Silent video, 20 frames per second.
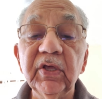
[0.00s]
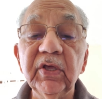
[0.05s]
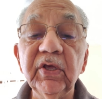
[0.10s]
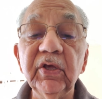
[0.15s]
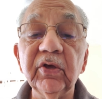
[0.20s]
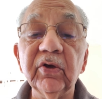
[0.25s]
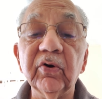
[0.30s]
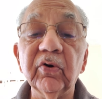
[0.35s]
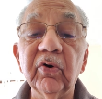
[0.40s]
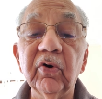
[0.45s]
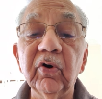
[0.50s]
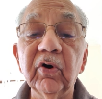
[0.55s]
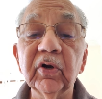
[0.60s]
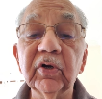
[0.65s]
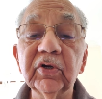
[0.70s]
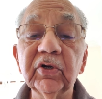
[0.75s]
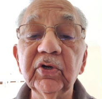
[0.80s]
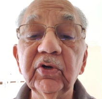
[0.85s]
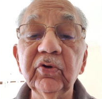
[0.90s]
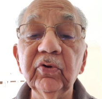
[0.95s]
he
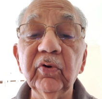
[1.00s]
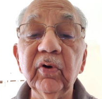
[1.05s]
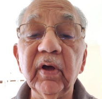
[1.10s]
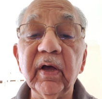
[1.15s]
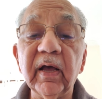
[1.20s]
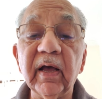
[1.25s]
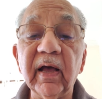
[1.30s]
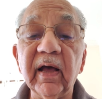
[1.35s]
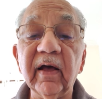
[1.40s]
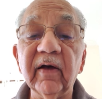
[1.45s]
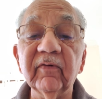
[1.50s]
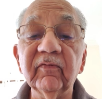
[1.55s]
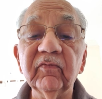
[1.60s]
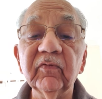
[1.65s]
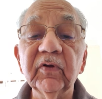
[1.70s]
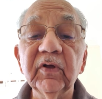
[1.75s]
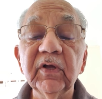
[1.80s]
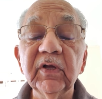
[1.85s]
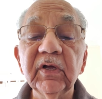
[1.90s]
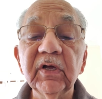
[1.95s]
ought to have
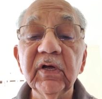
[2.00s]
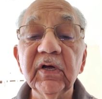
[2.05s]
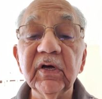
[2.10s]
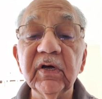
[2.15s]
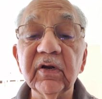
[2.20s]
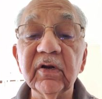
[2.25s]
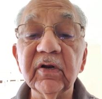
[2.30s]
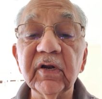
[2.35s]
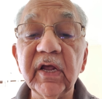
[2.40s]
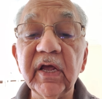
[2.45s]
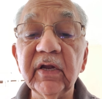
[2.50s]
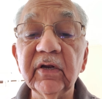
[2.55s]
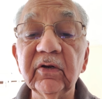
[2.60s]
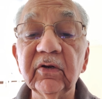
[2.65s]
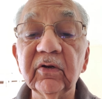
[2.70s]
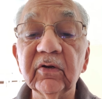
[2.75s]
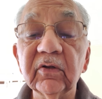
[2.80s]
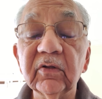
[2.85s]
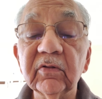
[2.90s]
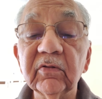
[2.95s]

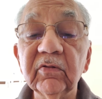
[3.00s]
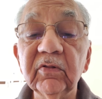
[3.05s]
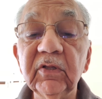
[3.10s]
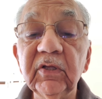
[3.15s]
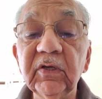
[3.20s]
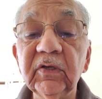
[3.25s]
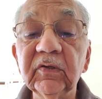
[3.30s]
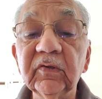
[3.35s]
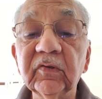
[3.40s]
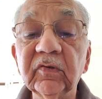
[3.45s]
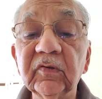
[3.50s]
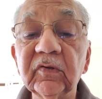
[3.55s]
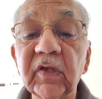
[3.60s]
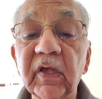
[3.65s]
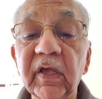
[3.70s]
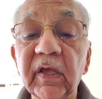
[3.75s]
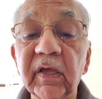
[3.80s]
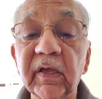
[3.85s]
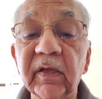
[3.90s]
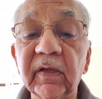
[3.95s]
read the
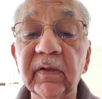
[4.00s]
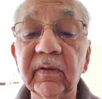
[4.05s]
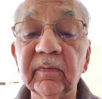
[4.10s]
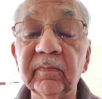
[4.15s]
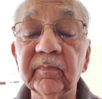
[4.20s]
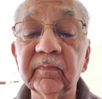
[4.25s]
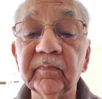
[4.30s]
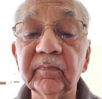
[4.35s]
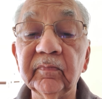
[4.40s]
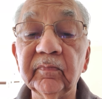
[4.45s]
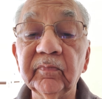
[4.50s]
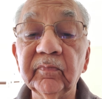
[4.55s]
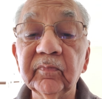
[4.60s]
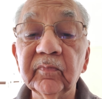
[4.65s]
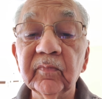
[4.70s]
same.